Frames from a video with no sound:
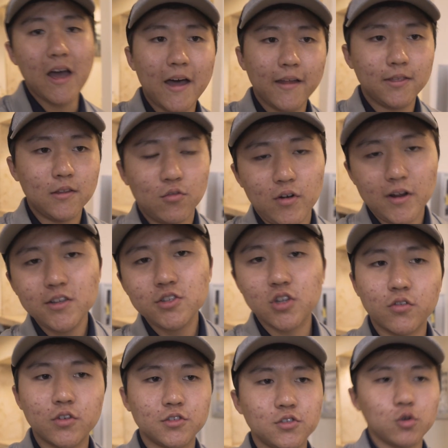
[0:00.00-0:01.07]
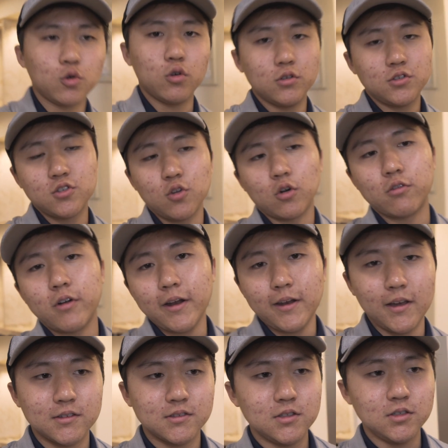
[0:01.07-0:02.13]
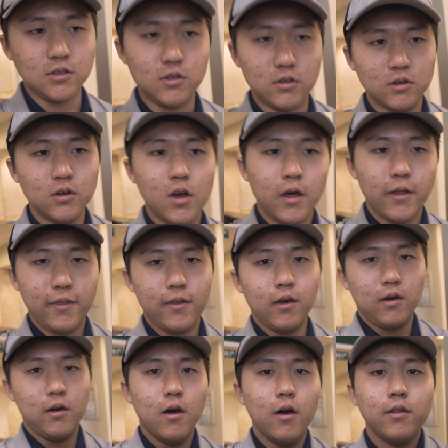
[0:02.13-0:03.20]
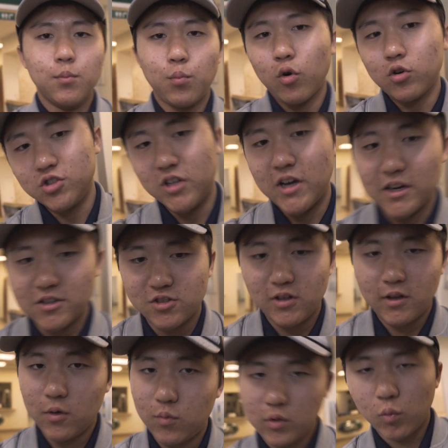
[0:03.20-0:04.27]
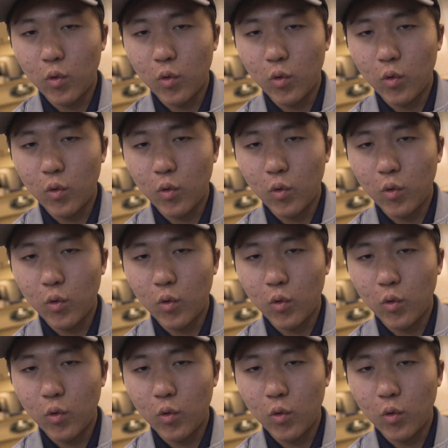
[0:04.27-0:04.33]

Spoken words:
at the Range Rover store right next to the Porsche. Actually, we